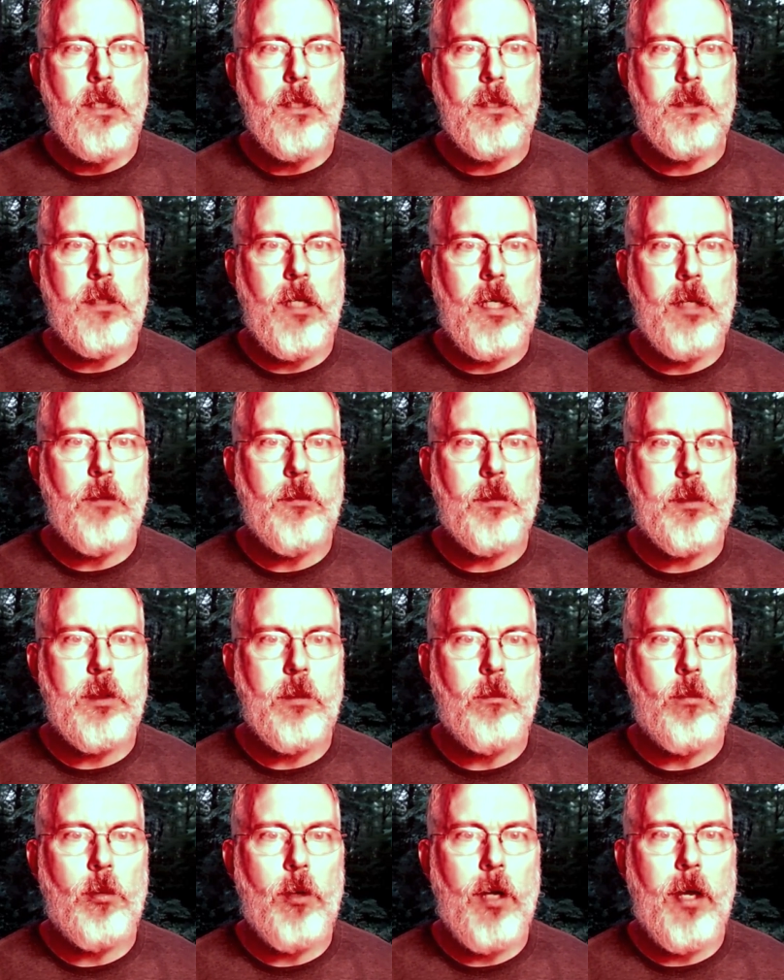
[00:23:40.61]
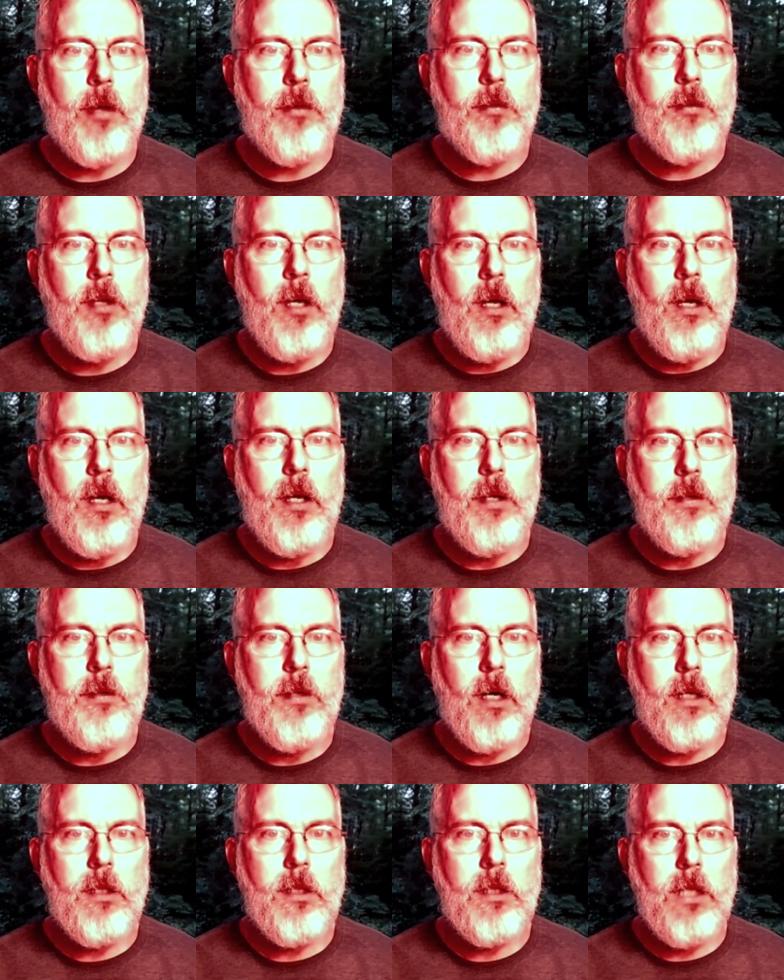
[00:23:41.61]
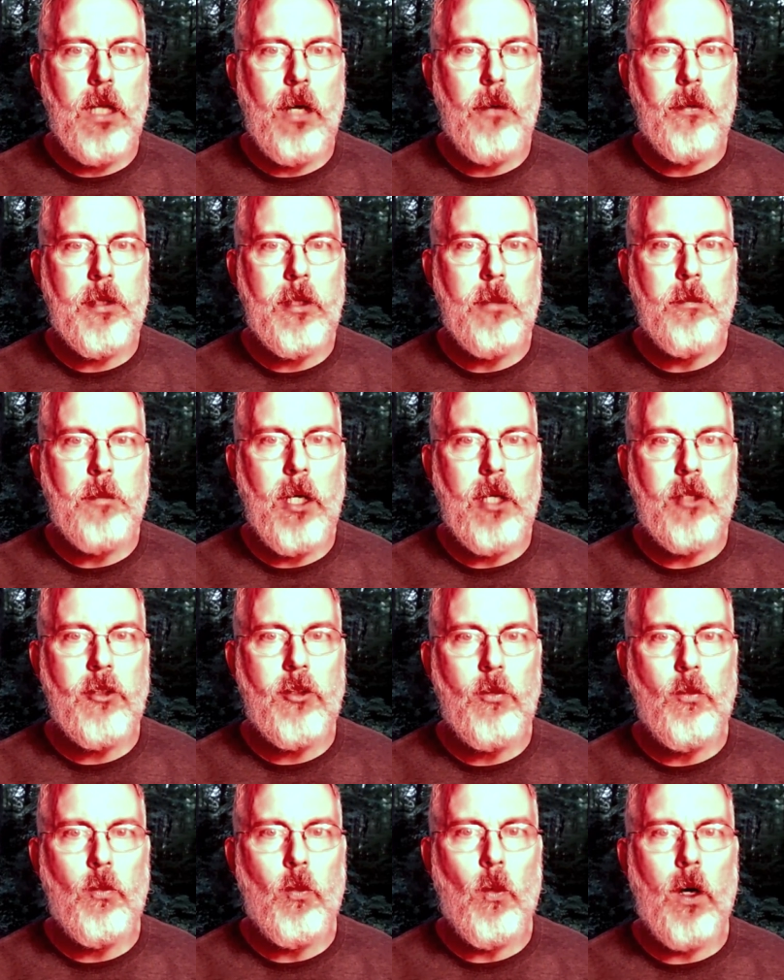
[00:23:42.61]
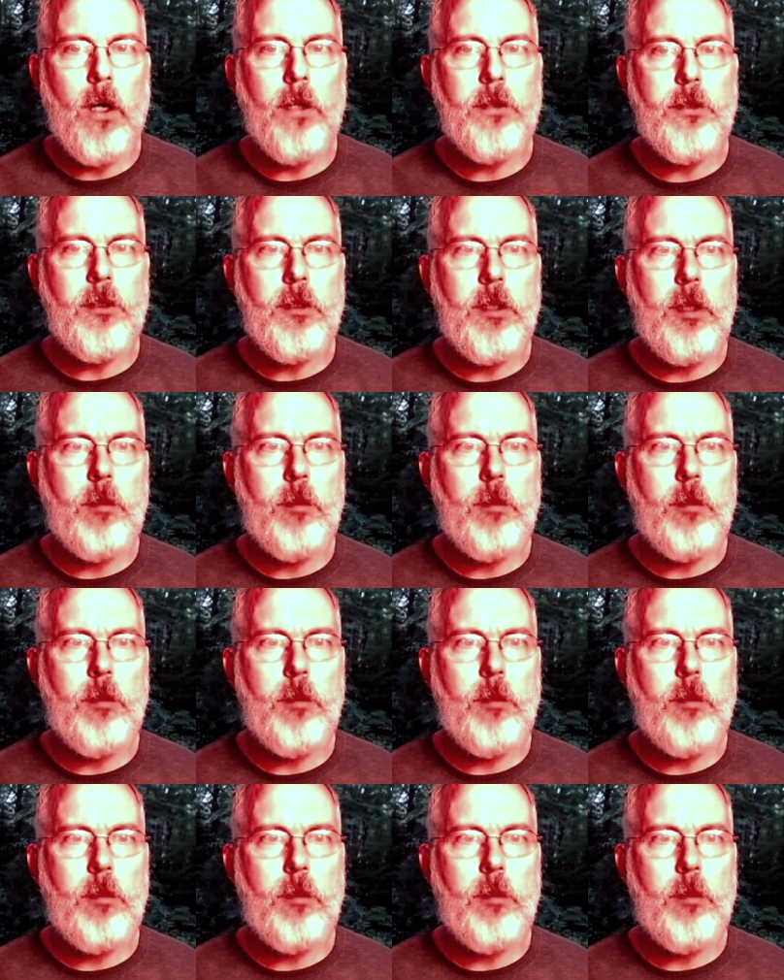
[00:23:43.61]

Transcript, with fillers: staying with the breath, and not allowing the mind to wander.